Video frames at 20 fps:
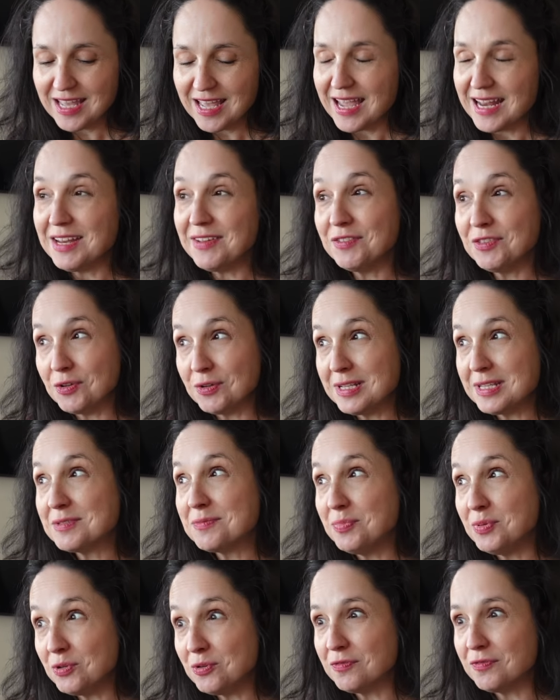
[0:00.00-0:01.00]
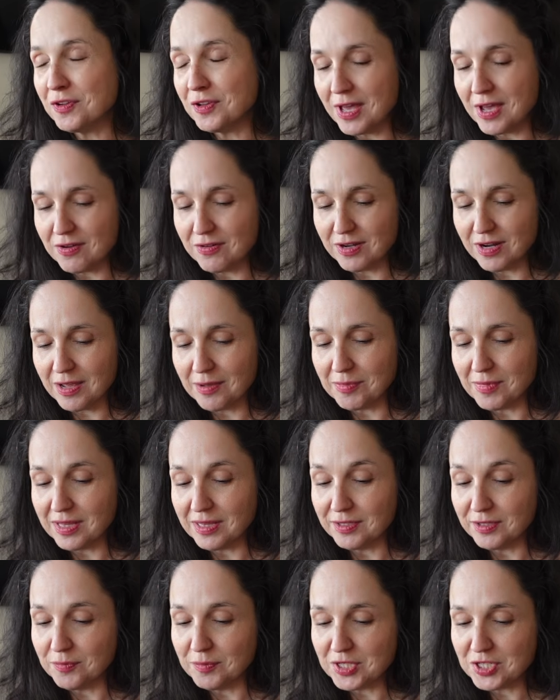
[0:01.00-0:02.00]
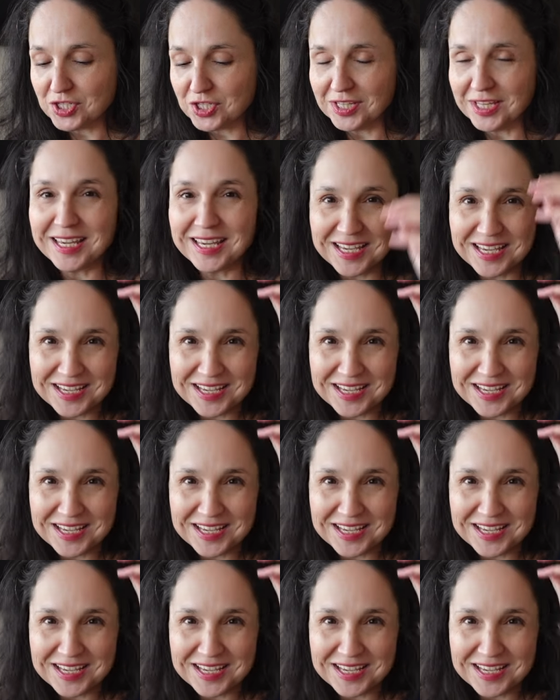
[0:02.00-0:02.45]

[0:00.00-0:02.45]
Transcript: And even though it is beautiful out, I'm a little bit chilly.